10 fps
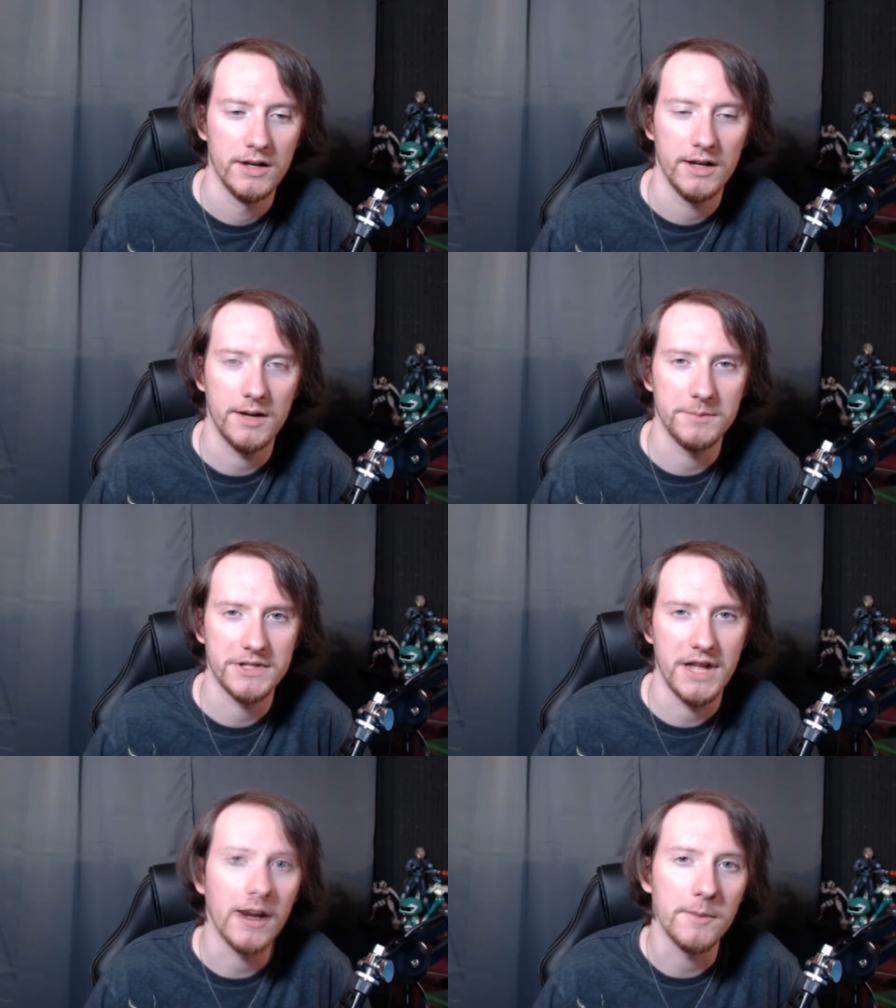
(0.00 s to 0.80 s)
I'm
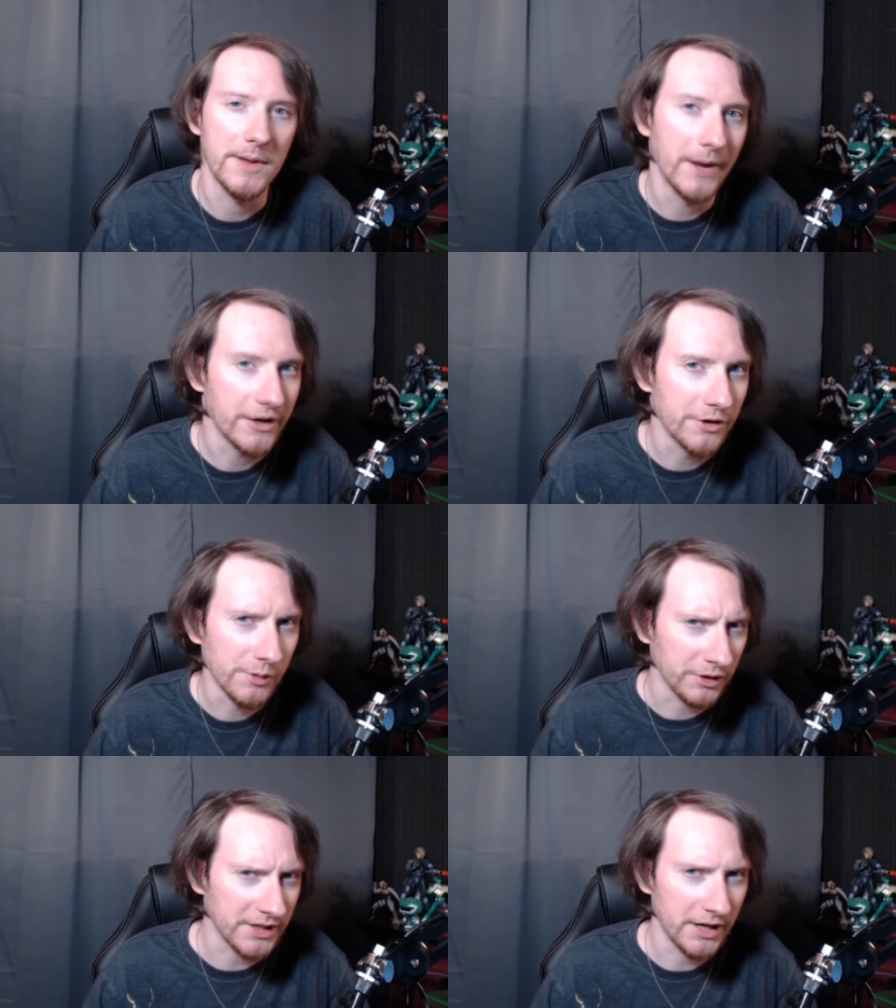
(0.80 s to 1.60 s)
just not going to be my
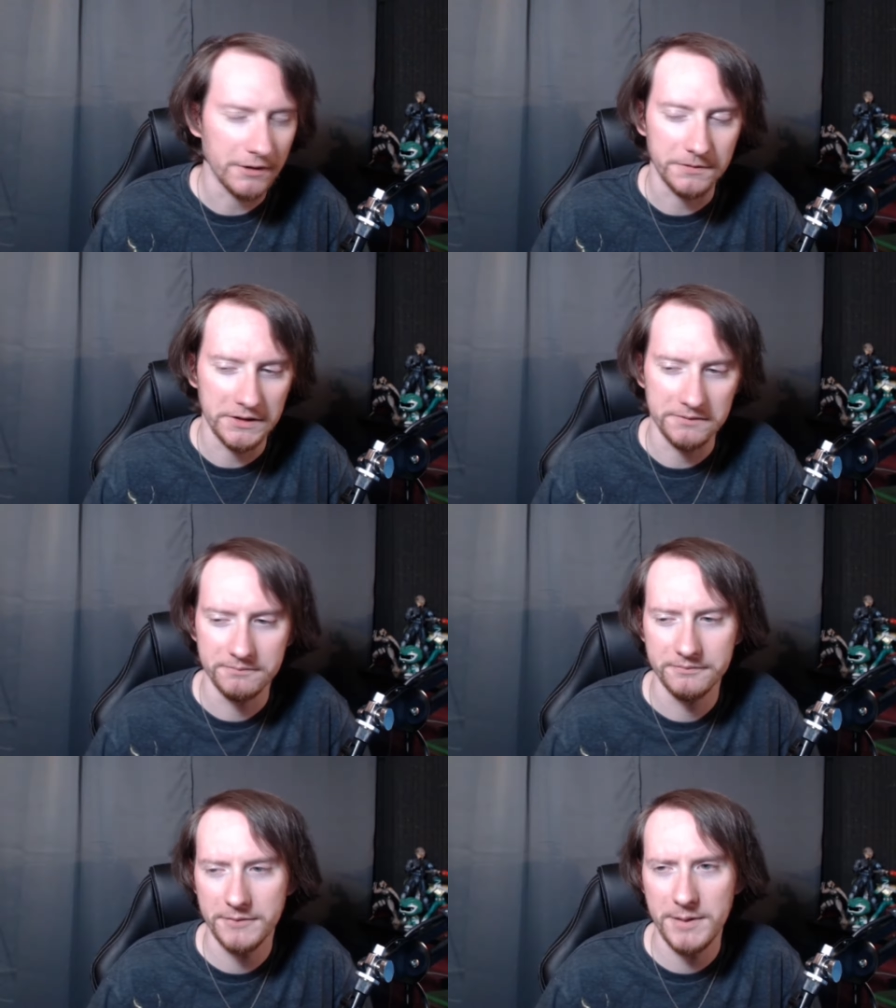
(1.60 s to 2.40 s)
usual self
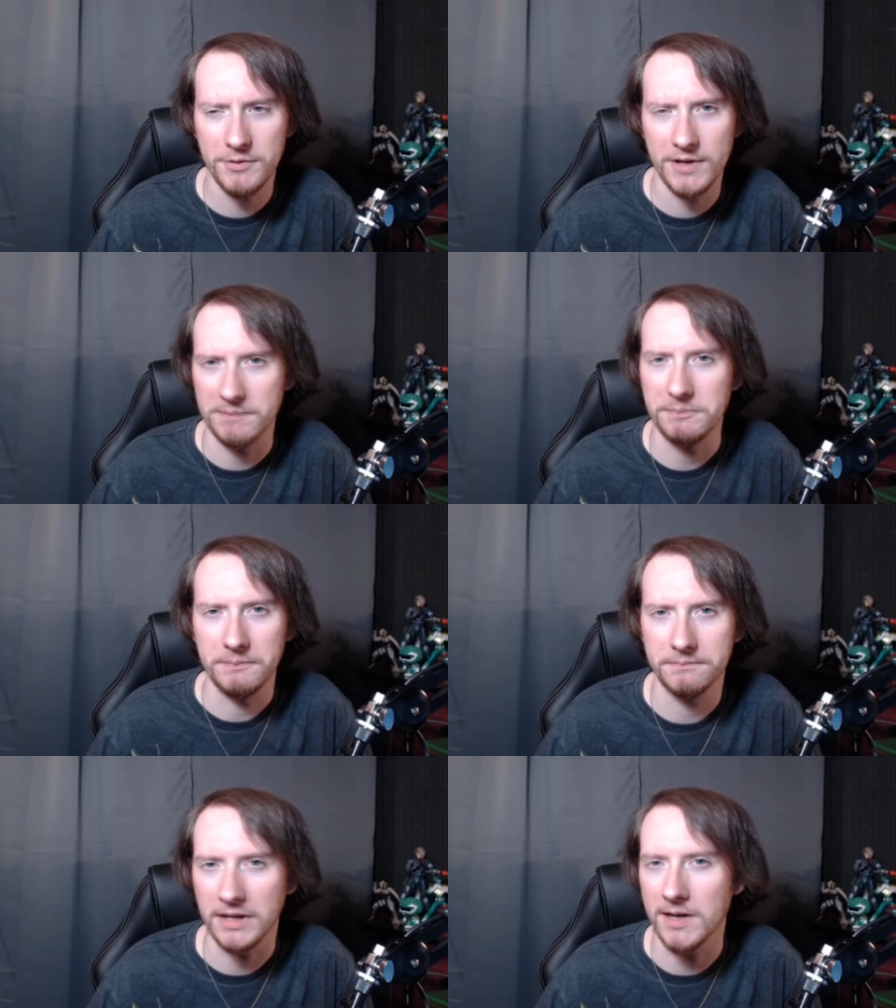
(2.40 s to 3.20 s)
and people can
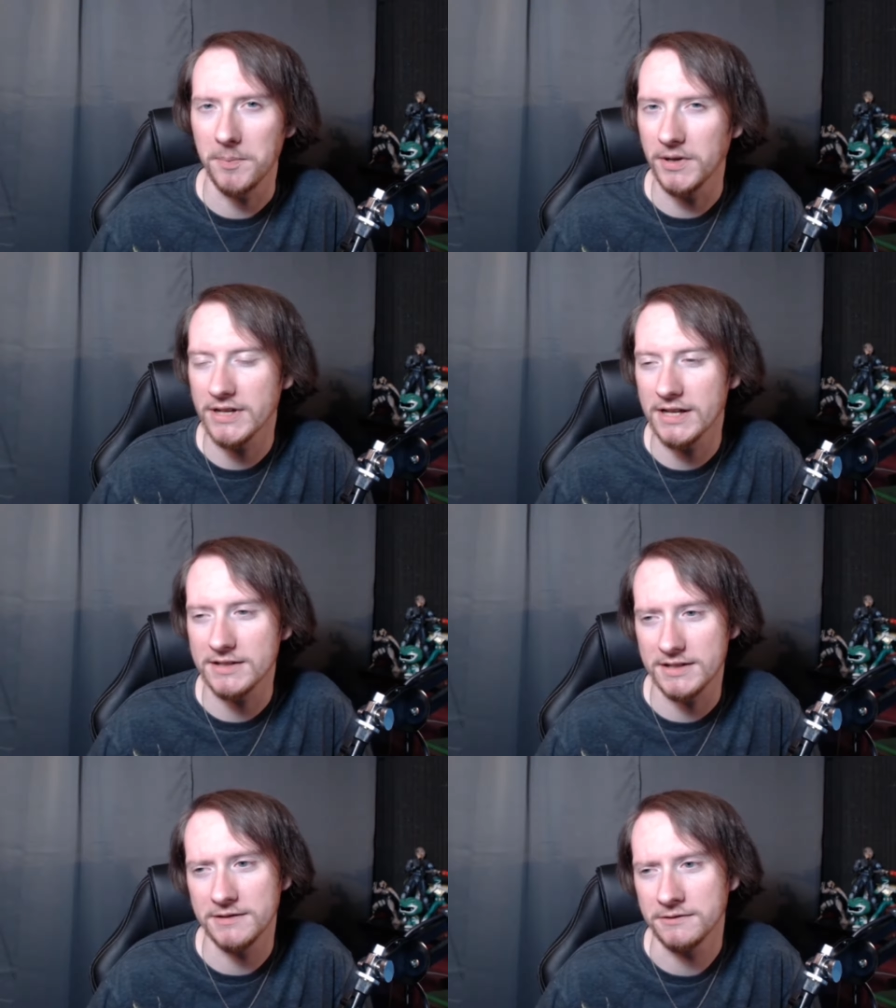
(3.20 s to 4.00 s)
pick up on that
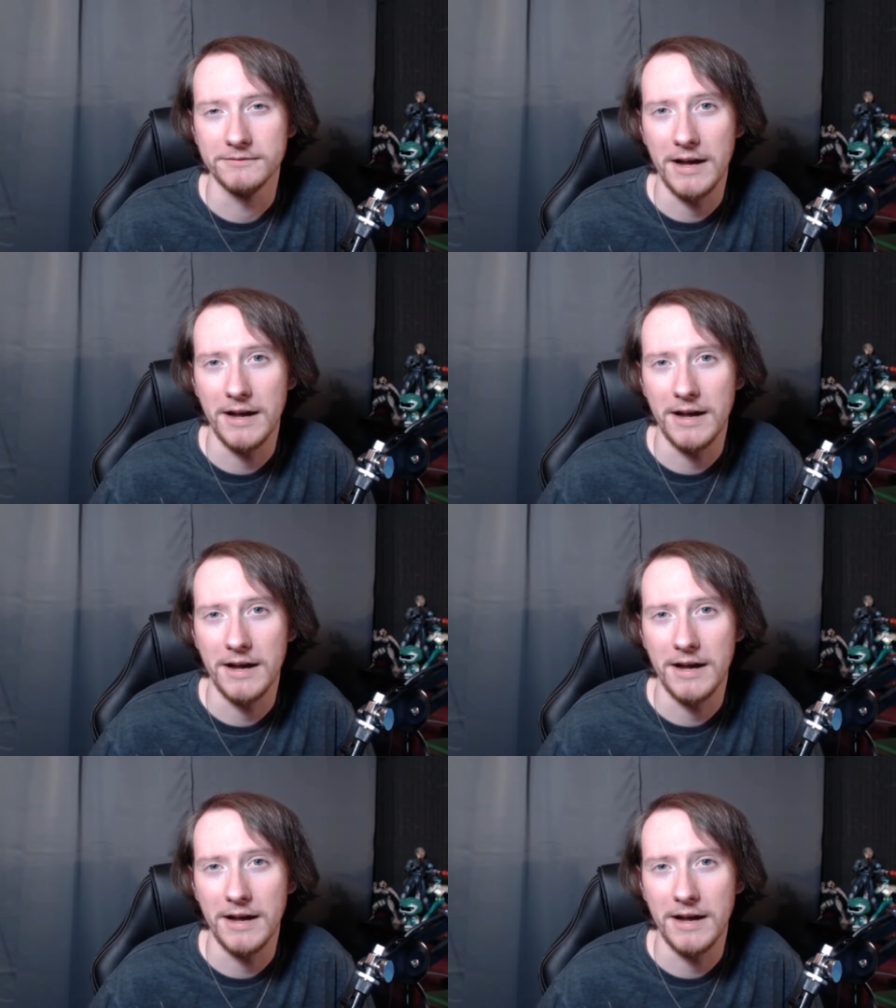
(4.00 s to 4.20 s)
stuff.